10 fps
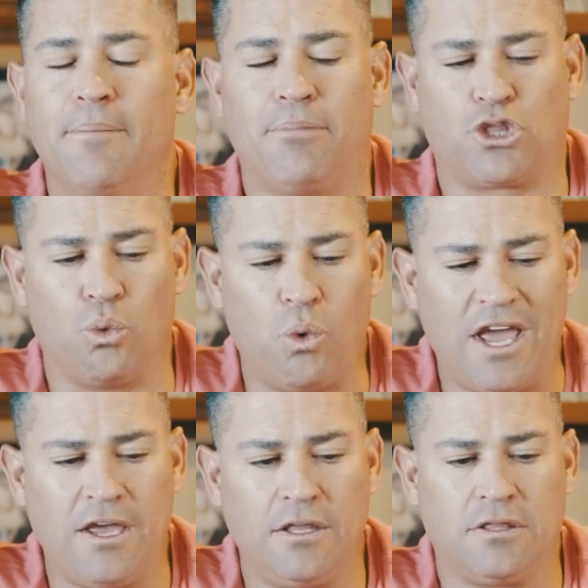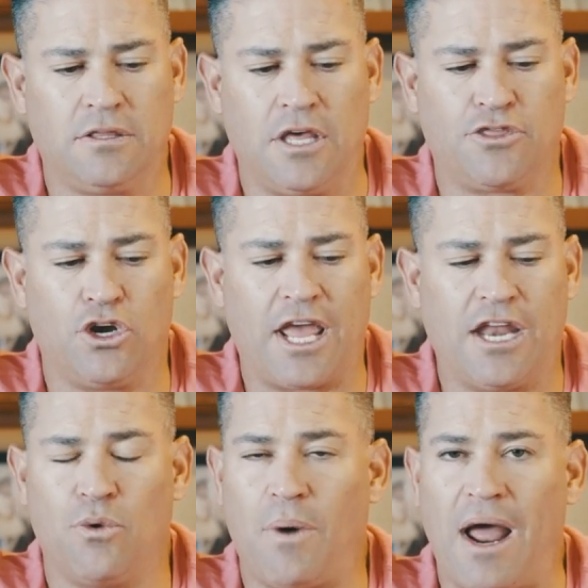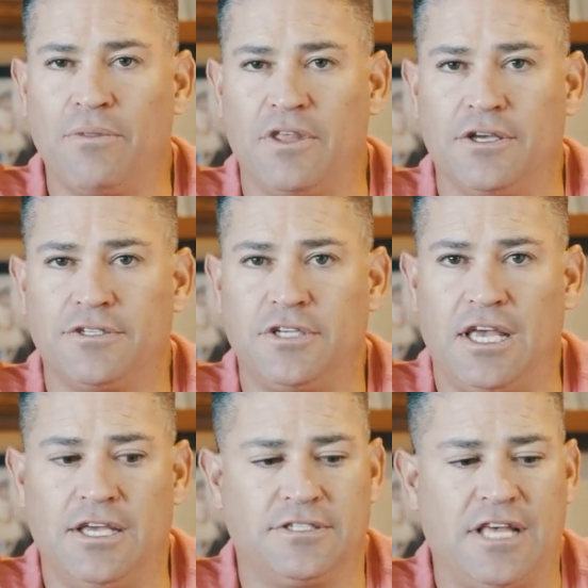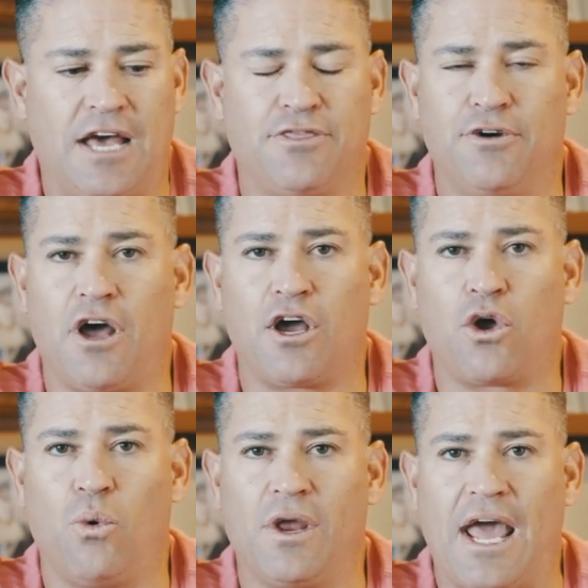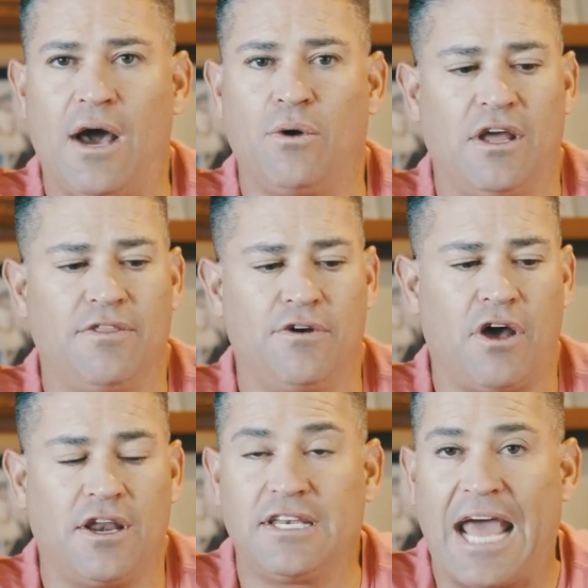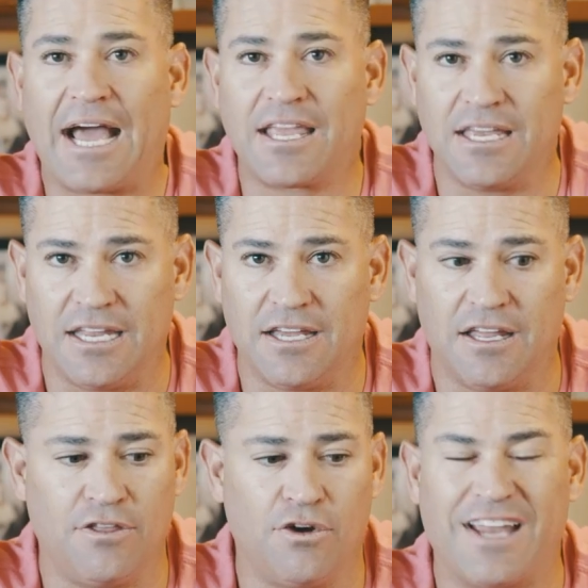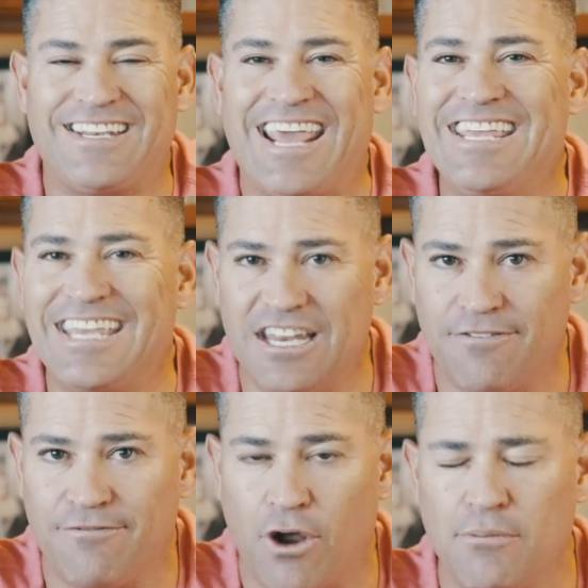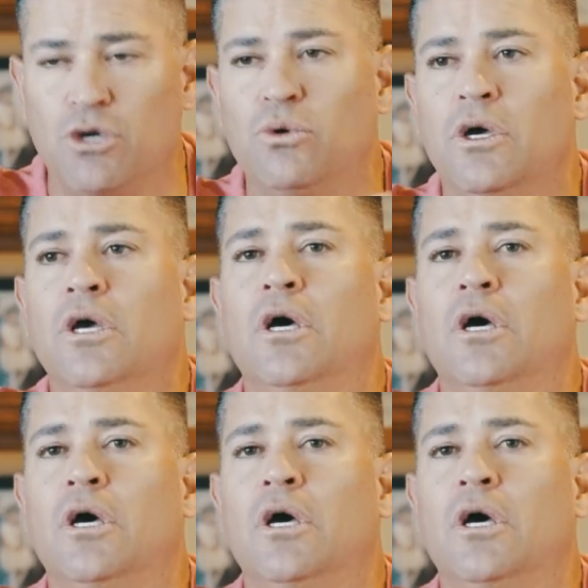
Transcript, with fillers: But the way that they're getting around this is that they're not going out and they're not attacking it and they're not taking it from you.